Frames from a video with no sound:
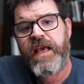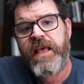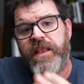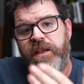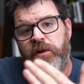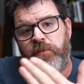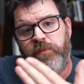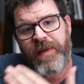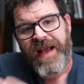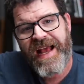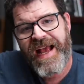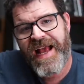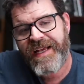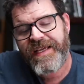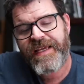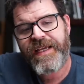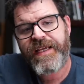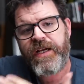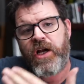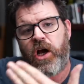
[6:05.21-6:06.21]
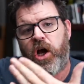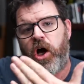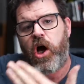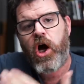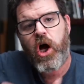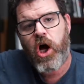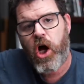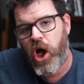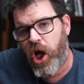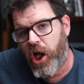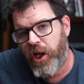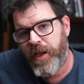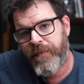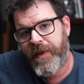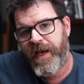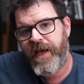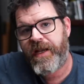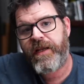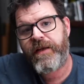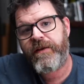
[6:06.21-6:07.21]
They're packing
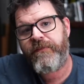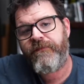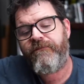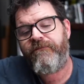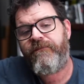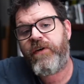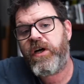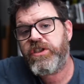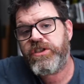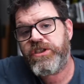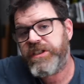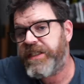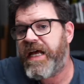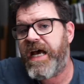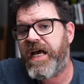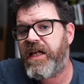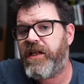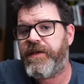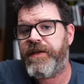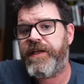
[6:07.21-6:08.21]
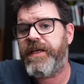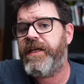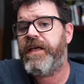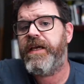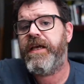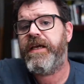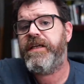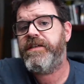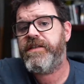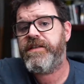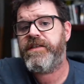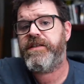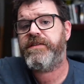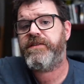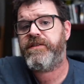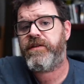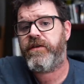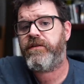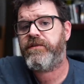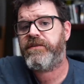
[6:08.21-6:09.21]
automatic functionality into this
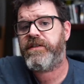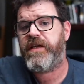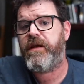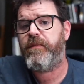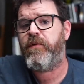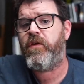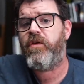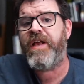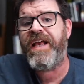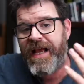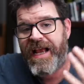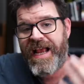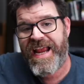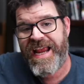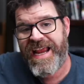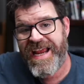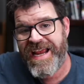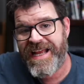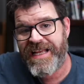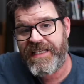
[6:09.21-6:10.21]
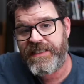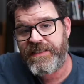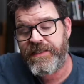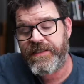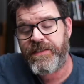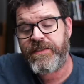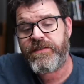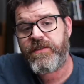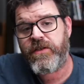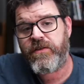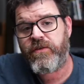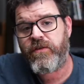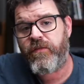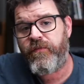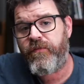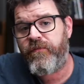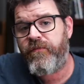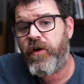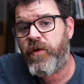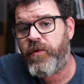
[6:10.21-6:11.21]
turntable and an internal
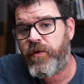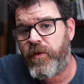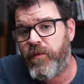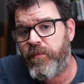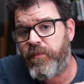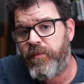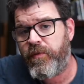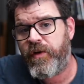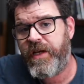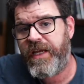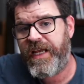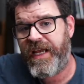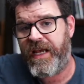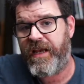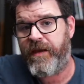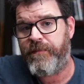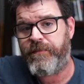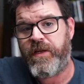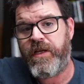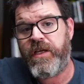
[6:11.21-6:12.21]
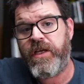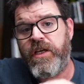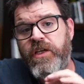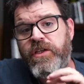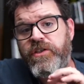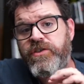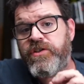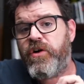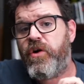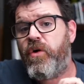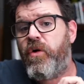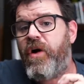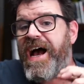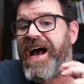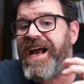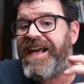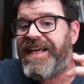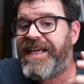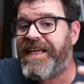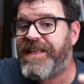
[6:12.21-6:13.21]
phono preamp. So
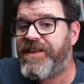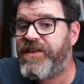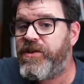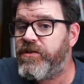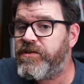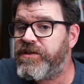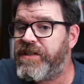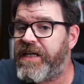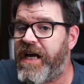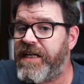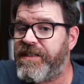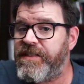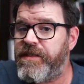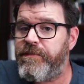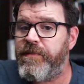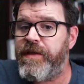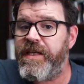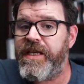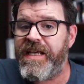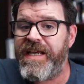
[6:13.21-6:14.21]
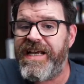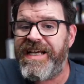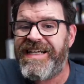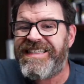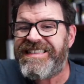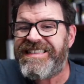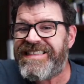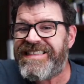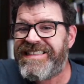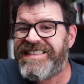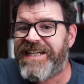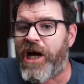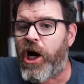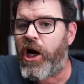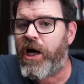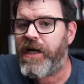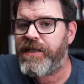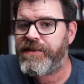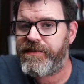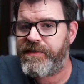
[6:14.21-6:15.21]
I get there's got to be
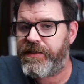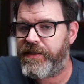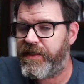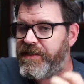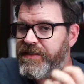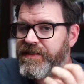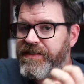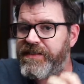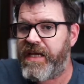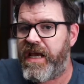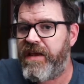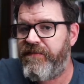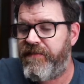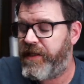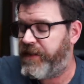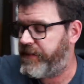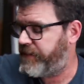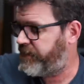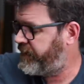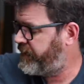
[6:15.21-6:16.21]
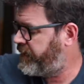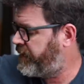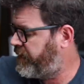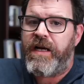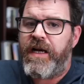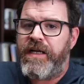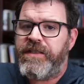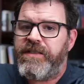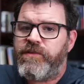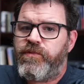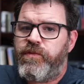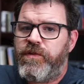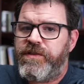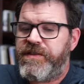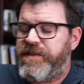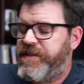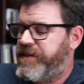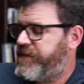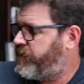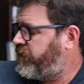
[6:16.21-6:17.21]
cost savings. I just wish
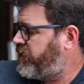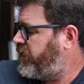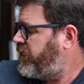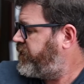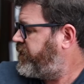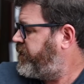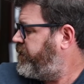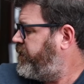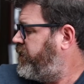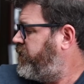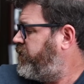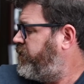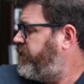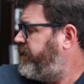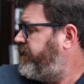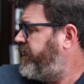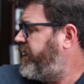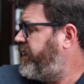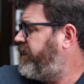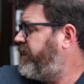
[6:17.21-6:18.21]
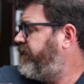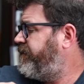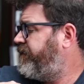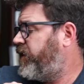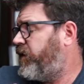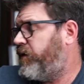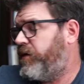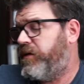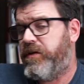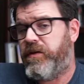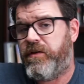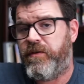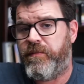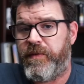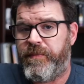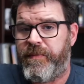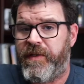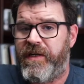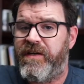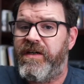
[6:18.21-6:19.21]
these looked a little bit better and felt a little
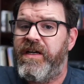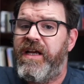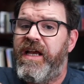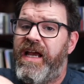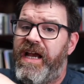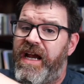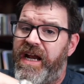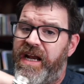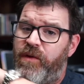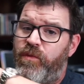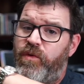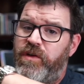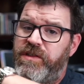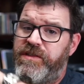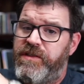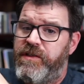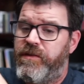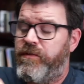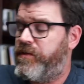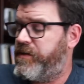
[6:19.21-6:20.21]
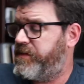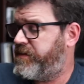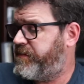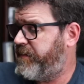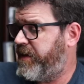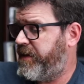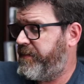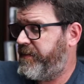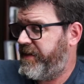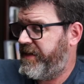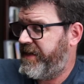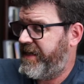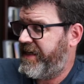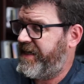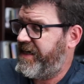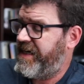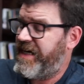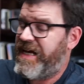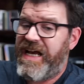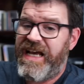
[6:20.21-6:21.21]
bit better. And I wish there was maybe
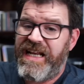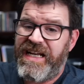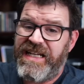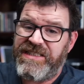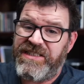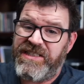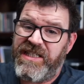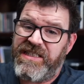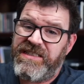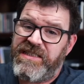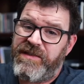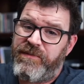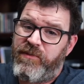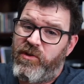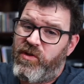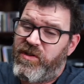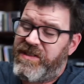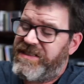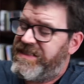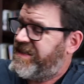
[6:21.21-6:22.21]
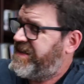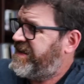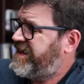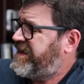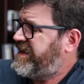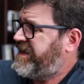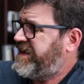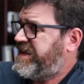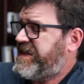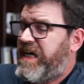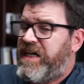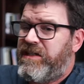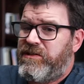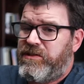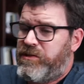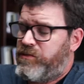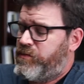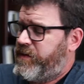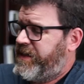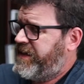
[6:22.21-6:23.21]
a, an adjustable
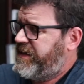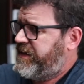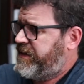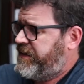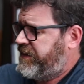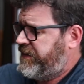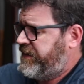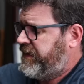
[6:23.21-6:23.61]
counterweight.